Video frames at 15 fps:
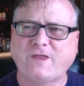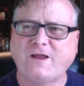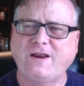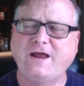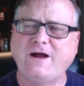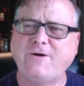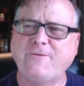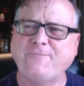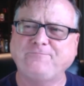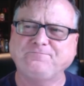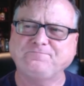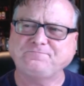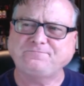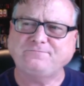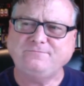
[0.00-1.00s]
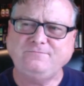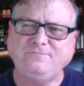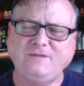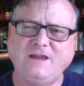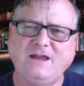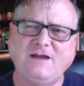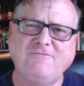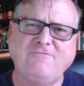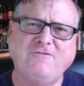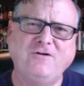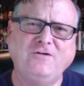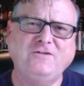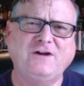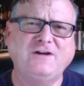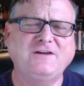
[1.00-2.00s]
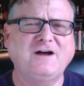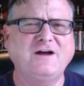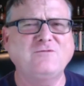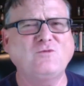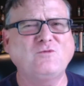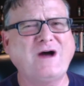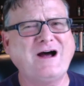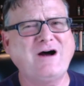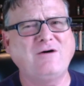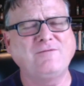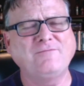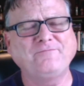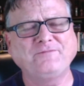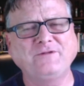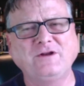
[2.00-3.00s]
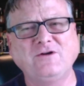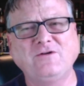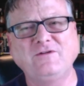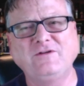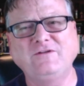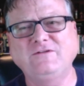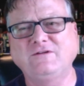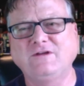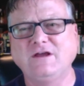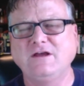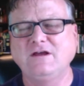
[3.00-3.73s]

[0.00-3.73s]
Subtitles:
Now, at first I thought, wow, you know, this,